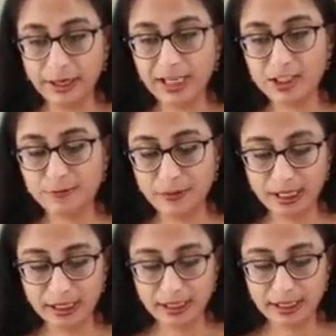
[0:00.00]

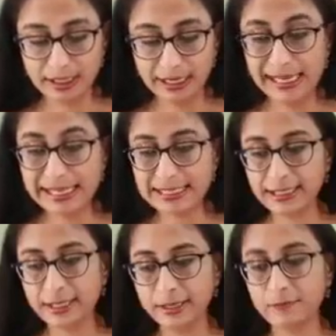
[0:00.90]
HPLC.